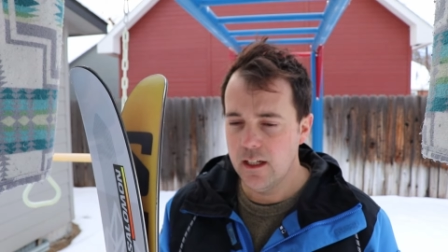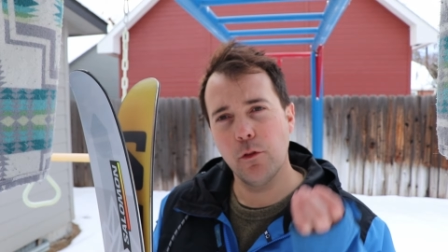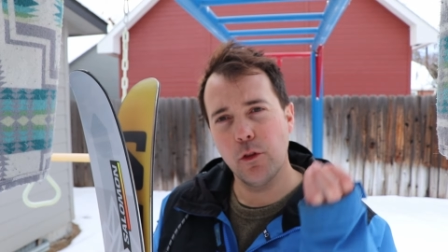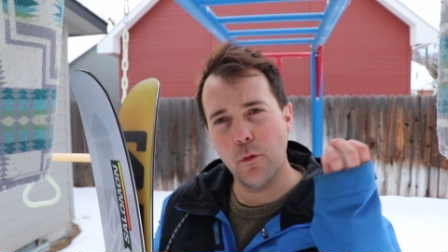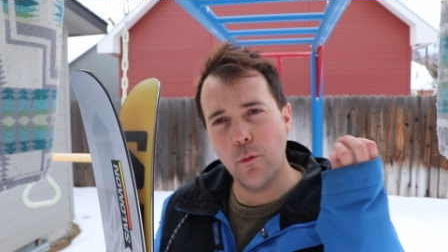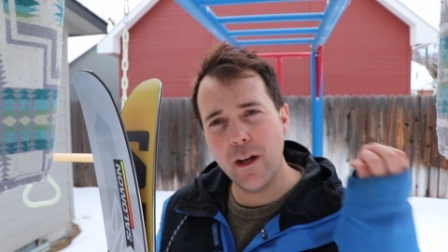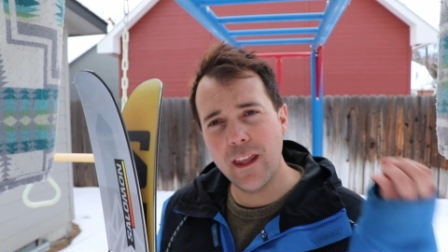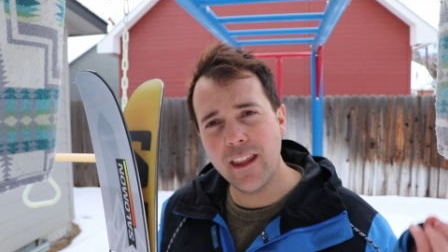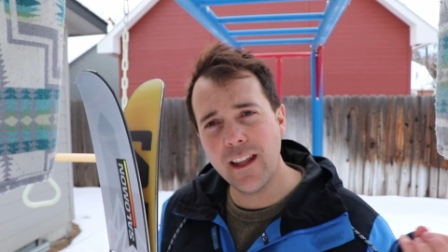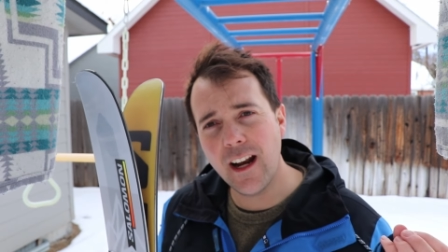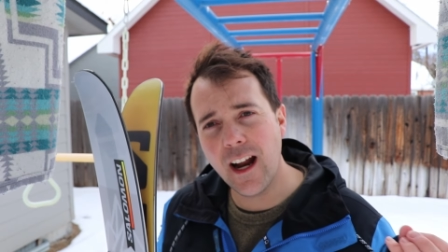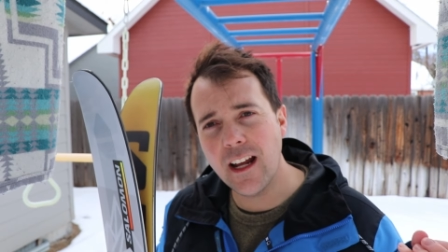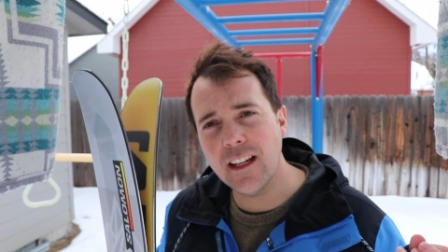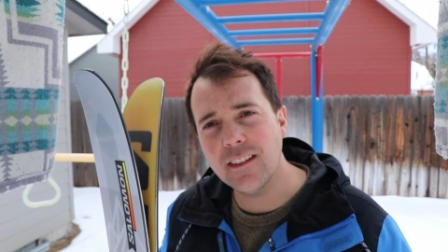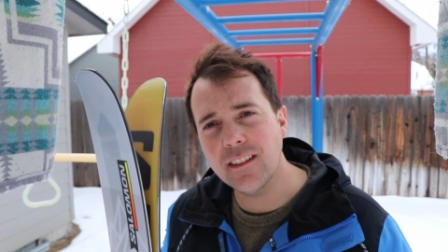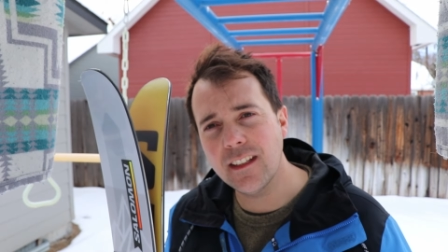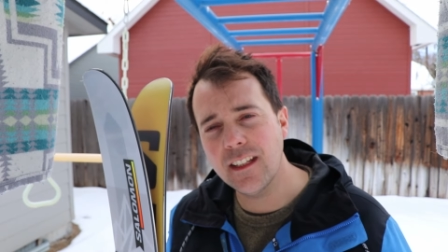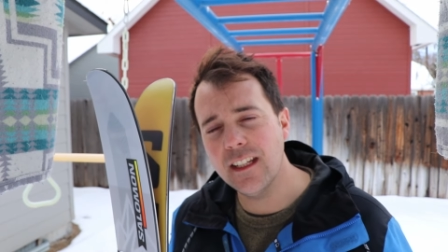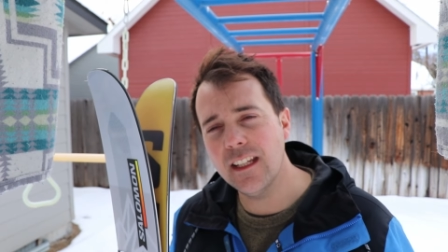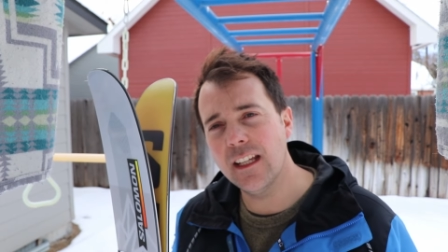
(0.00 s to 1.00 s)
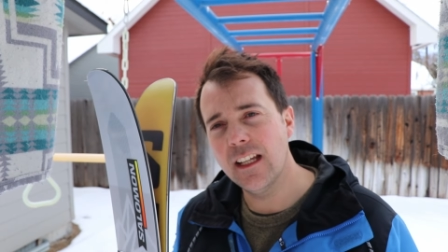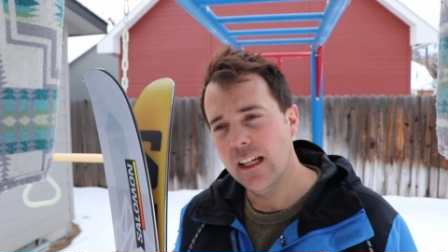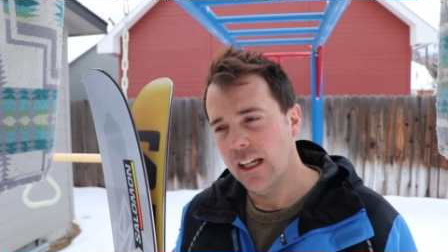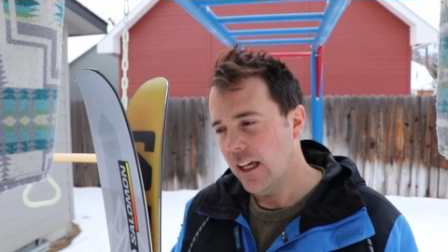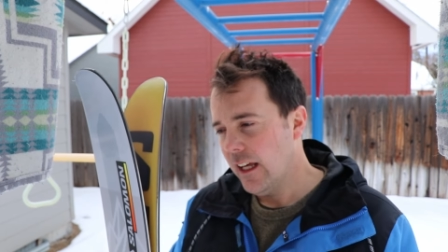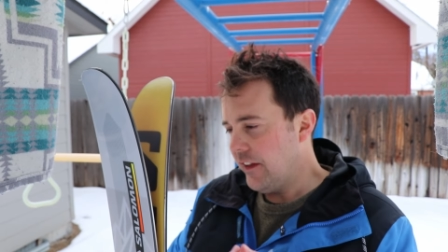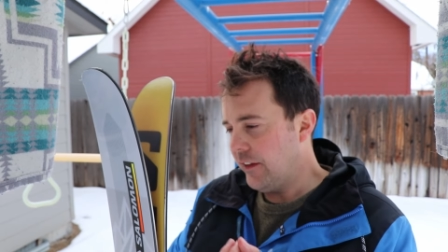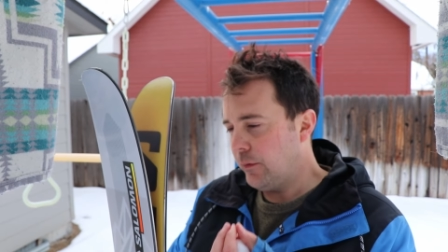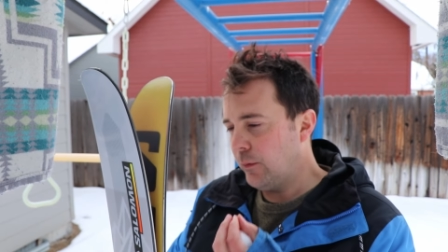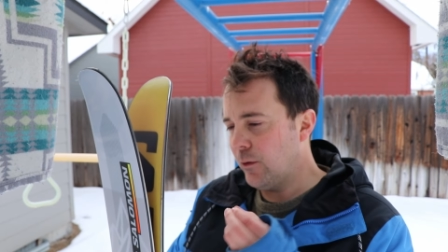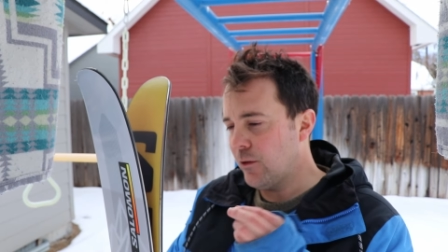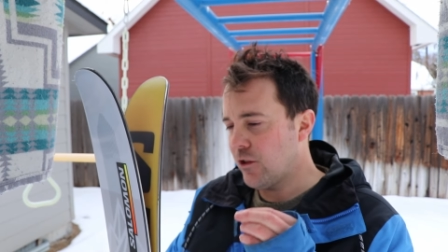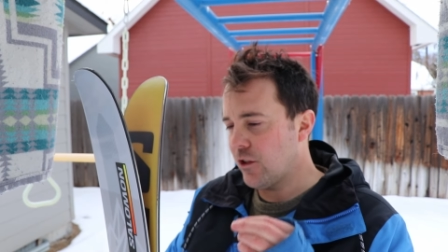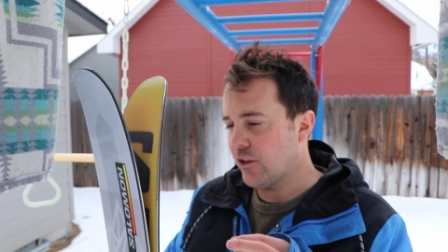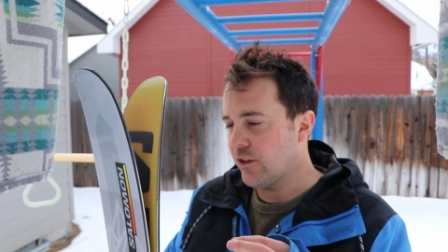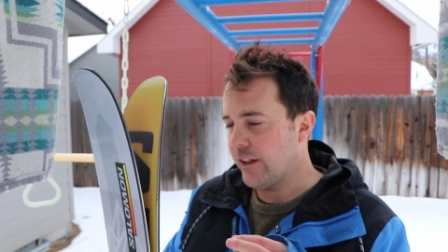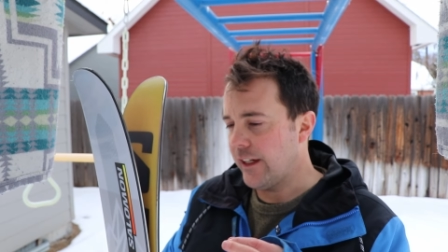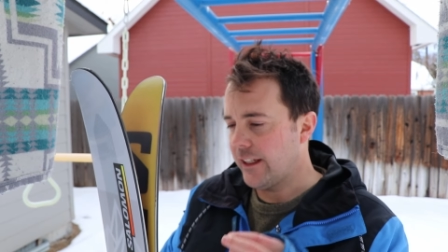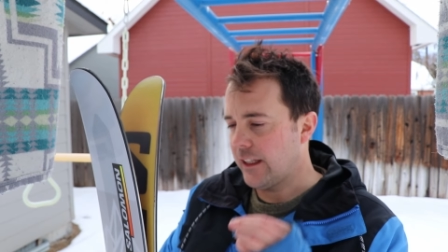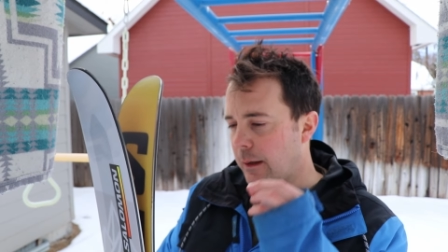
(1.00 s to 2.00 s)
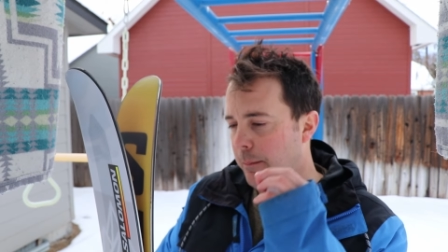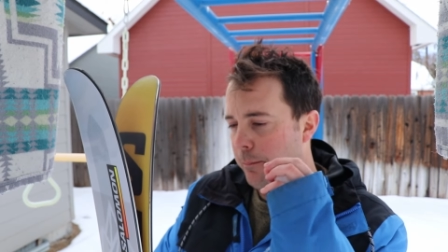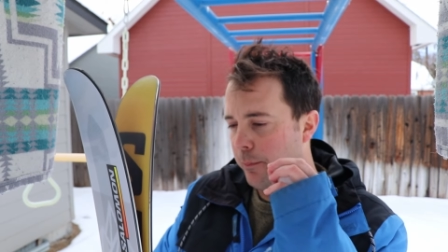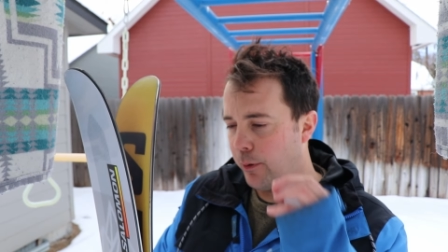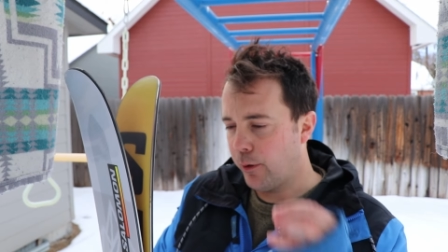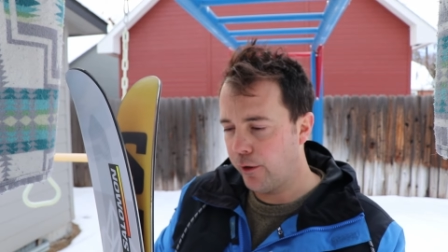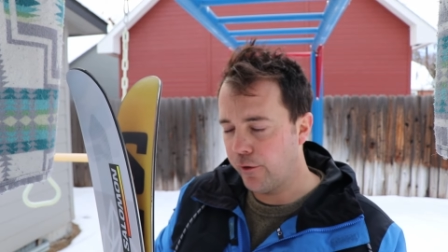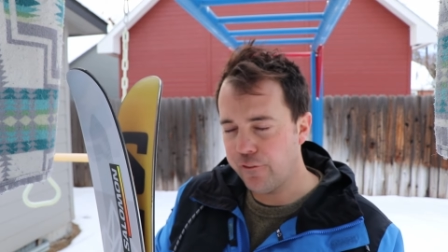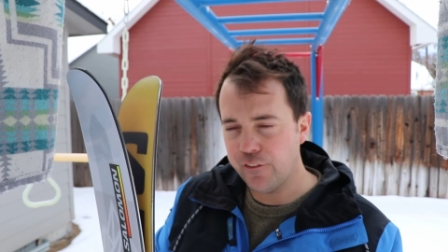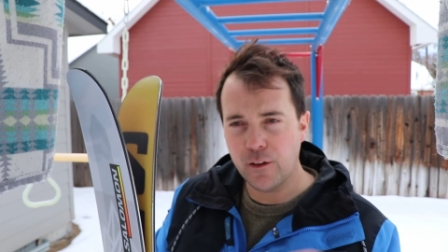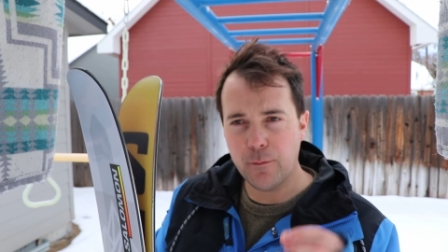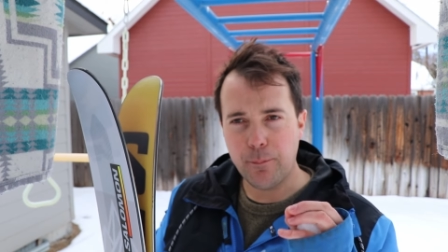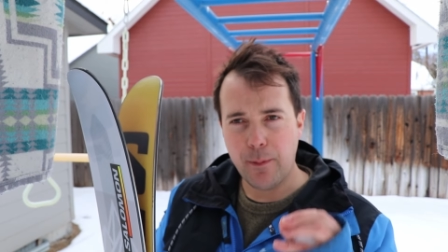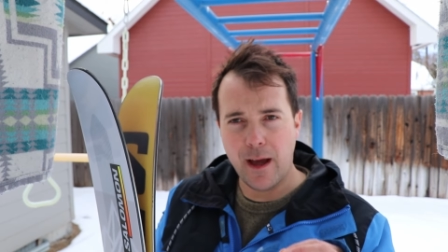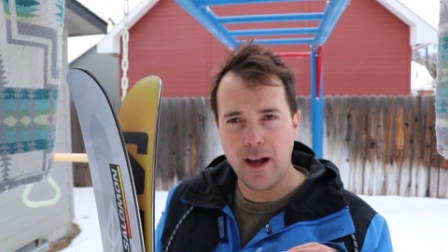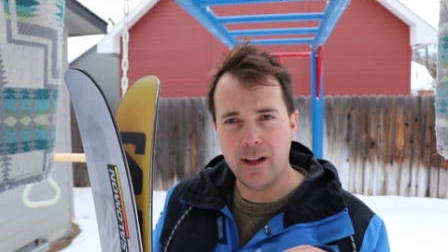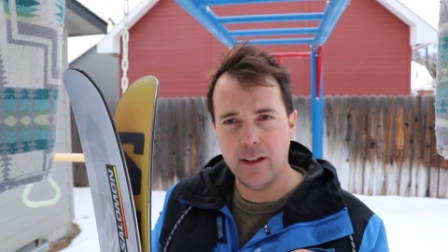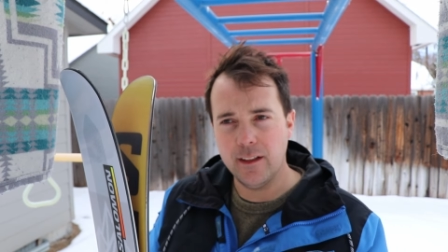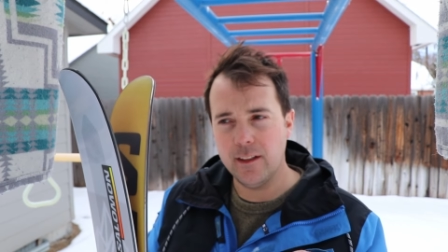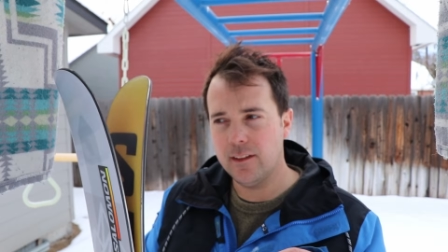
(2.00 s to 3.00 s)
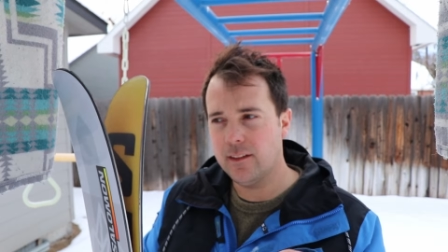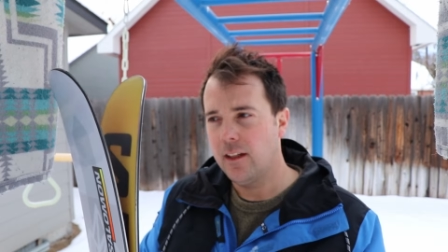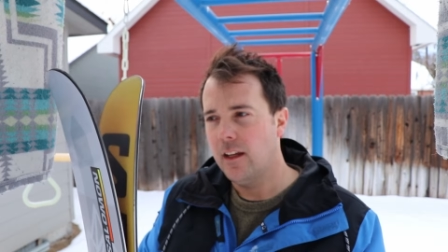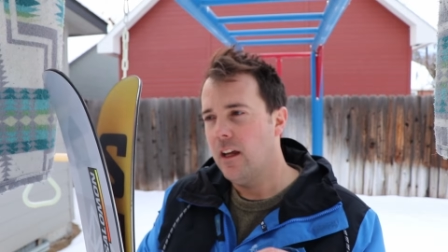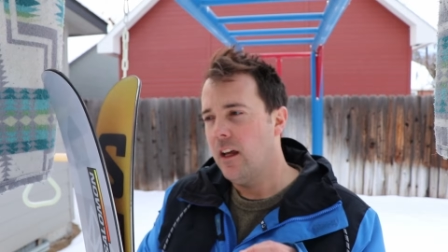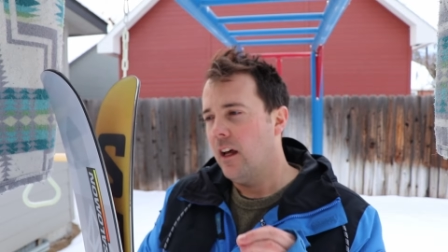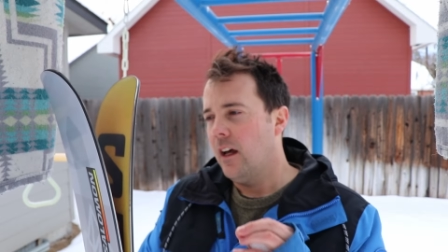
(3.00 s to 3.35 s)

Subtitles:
The way that I ski, this was just like the perfect balance